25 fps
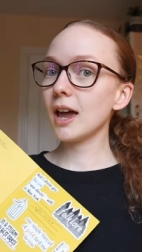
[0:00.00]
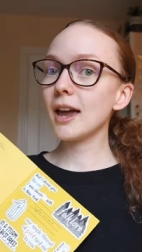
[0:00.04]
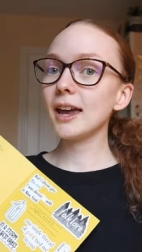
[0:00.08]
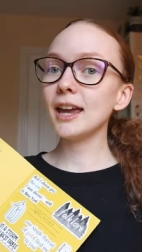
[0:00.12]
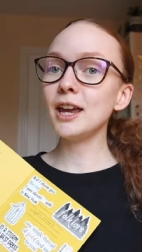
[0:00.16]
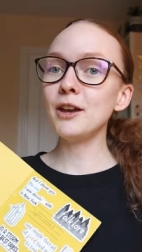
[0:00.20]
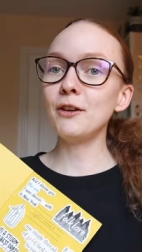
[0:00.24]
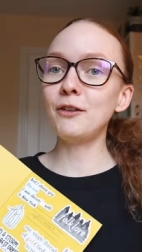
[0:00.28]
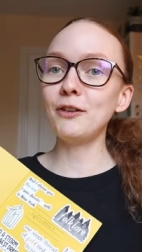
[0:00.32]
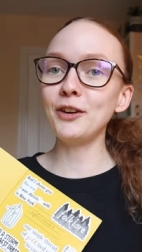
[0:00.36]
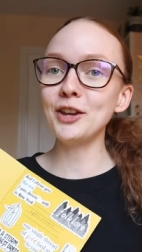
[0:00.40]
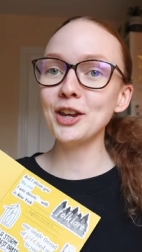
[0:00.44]

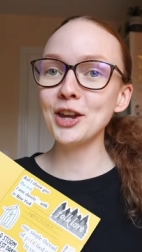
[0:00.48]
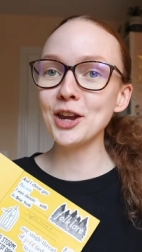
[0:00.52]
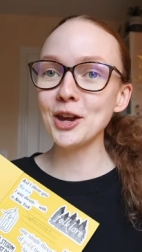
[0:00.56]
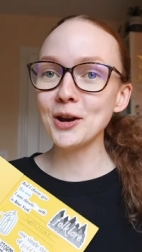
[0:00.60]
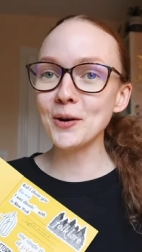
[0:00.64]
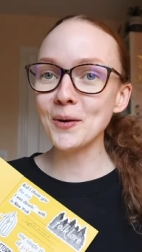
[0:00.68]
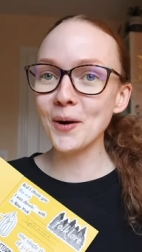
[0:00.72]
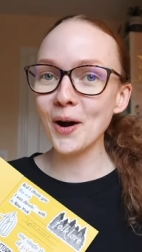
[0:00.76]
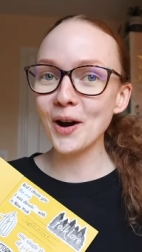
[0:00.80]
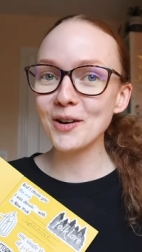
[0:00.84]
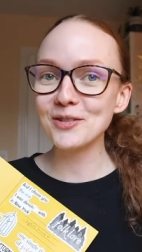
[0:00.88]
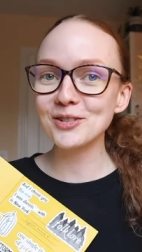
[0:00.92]
if
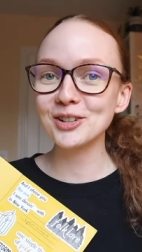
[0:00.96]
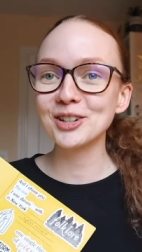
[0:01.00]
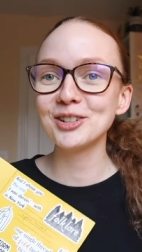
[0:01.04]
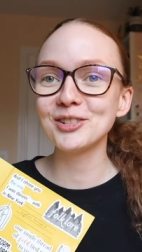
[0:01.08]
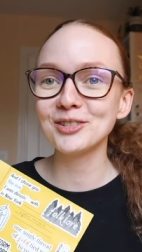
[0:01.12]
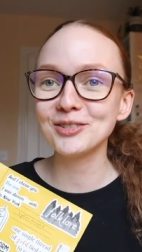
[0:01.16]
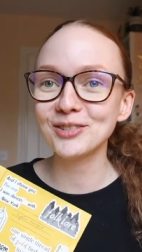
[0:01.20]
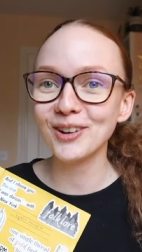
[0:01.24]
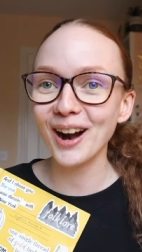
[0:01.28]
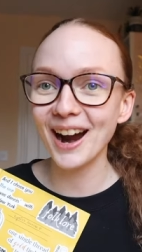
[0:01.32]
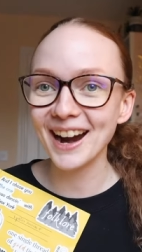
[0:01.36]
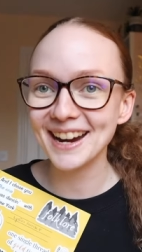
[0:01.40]
you are
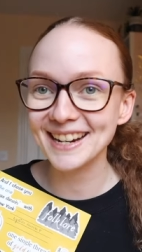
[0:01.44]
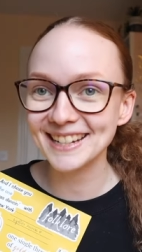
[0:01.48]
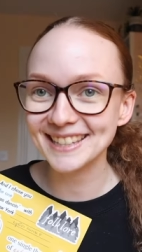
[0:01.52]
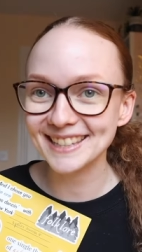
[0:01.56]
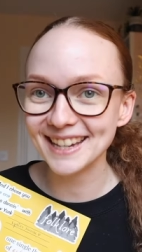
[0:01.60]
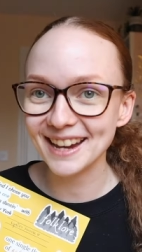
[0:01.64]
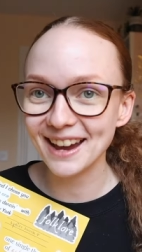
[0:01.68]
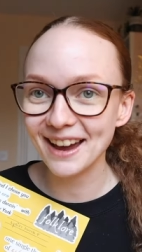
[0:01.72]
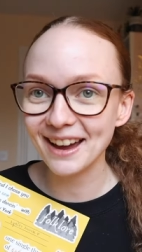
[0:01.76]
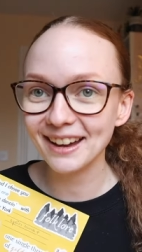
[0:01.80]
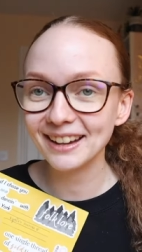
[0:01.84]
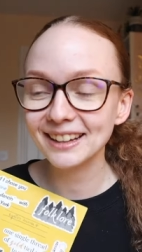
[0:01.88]
a
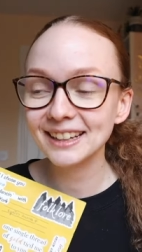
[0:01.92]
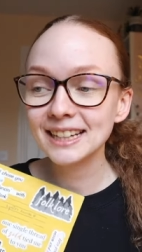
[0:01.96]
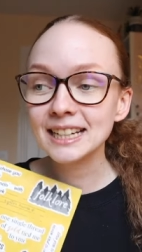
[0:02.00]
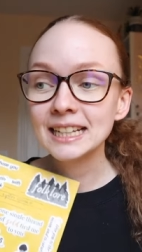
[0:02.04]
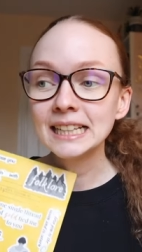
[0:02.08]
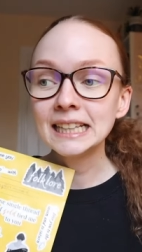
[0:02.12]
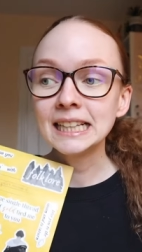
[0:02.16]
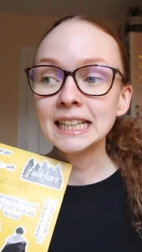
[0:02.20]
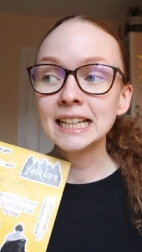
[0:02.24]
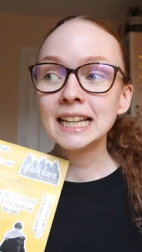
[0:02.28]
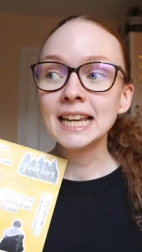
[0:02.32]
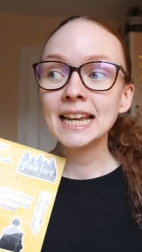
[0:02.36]
writer,
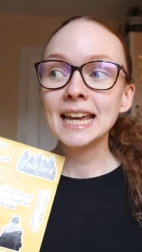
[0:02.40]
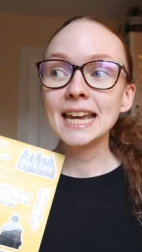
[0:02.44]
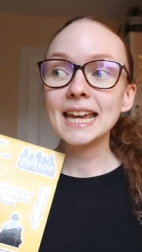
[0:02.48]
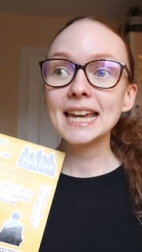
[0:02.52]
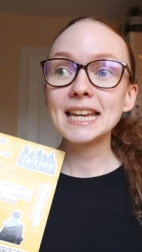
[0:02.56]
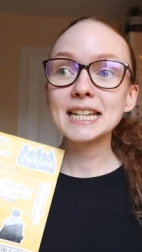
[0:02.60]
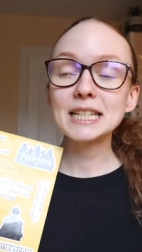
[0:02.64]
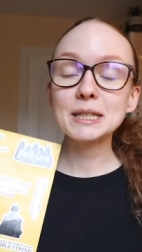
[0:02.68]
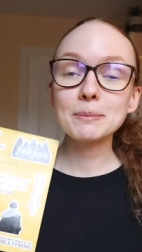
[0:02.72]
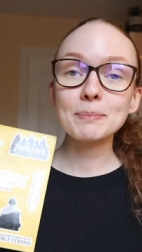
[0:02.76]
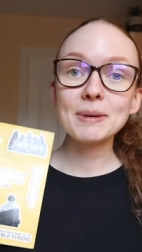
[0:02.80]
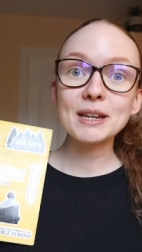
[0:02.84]

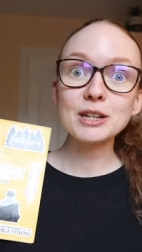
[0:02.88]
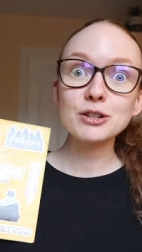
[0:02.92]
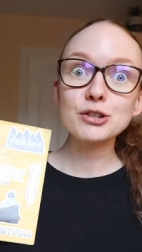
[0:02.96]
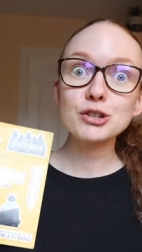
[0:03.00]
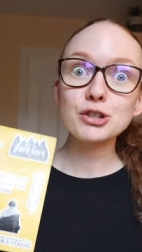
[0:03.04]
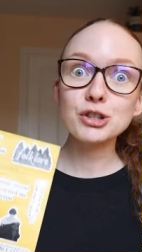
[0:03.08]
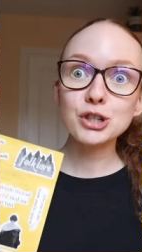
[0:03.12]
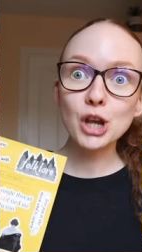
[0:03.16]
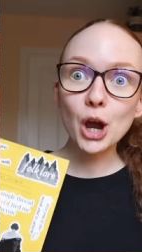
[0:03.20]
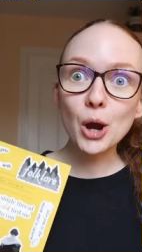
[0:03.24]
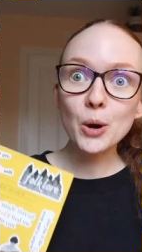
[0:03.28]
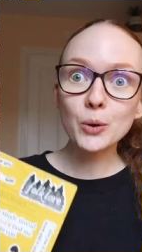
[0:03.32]
it's been
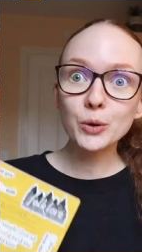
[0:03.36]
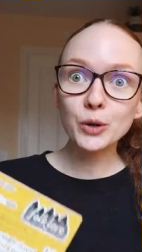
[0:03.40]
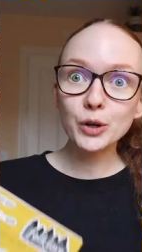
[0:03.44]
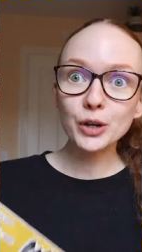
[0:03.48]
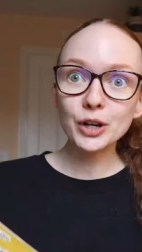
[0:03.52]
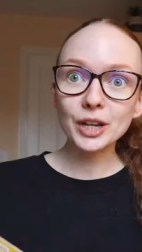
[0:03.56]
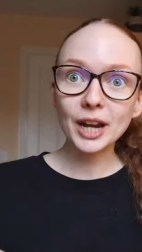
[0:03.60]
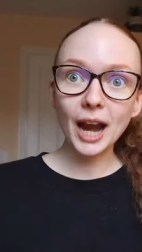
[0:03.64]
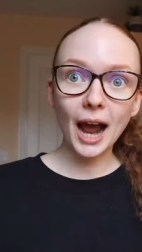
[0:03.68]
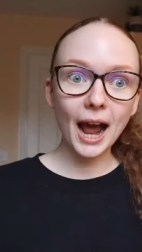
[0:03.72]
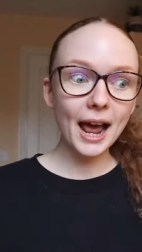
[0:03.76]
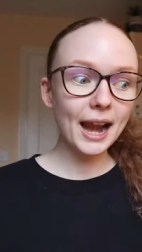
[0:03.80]
so
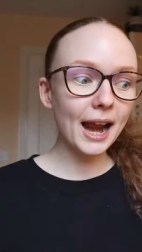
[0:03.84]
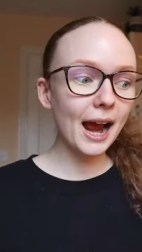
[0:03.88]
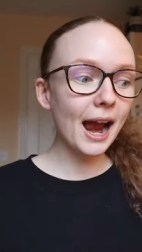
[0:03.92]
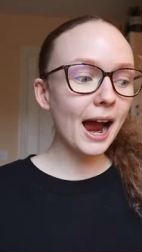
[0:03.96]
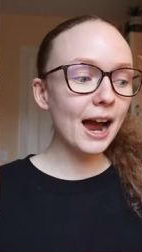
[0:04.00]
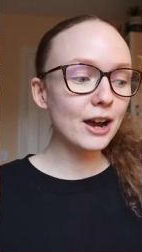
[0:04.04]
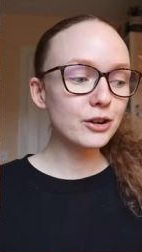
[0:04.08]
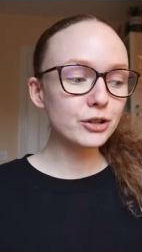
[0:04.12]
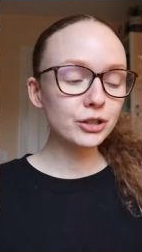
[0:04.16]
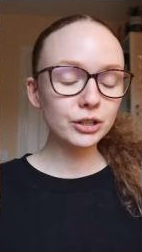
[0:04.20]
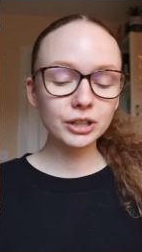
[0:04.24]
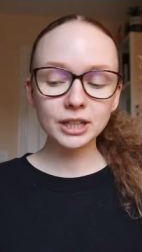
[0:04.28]
good, and I
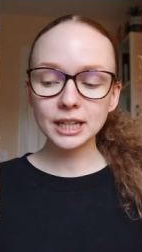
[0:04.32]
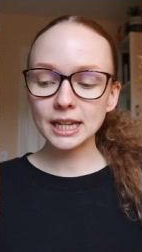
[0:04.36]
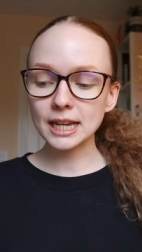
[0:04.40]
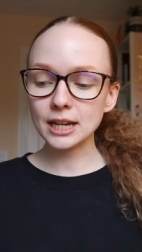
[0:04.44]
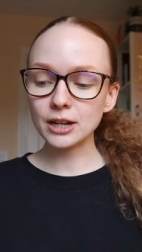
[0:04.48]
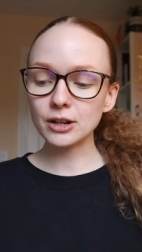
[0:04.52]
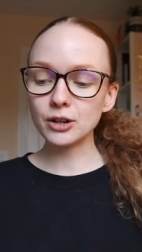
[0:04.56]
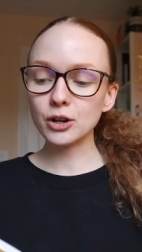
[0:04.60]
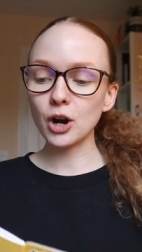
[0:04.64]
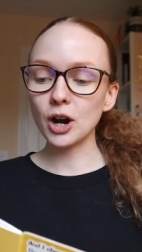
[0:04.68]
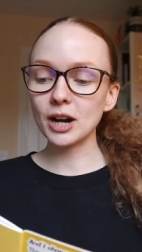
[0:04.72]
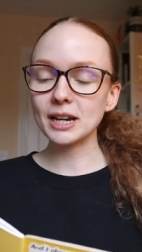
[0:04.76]
actually
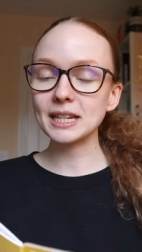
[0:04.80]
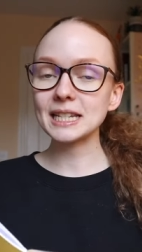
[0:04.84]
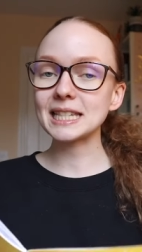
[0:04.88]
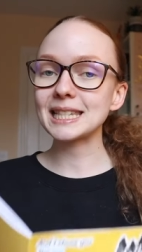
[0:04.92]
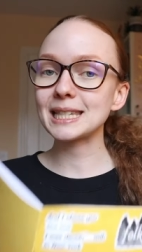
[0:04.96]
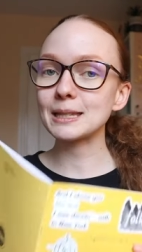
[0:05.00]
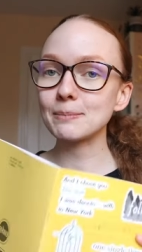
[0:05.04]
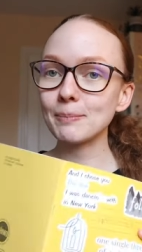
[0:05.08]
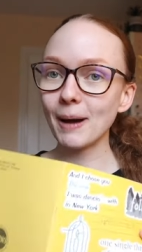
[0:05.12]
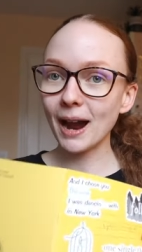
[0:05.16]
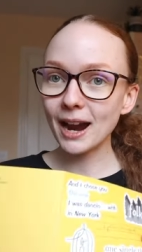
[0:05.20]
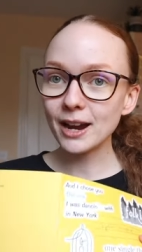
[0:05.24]
got
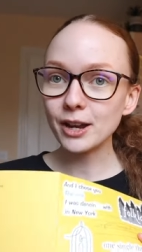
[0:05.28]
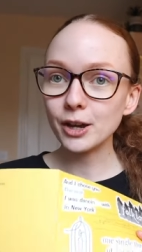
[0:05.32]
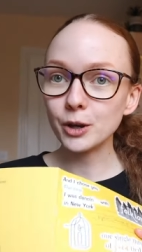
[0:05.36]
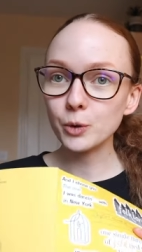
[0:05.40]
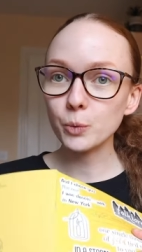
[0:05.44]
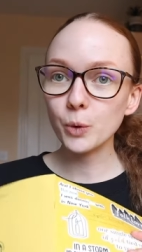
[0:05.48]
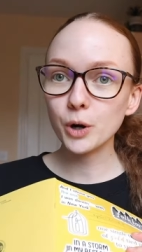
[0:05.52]
inspired.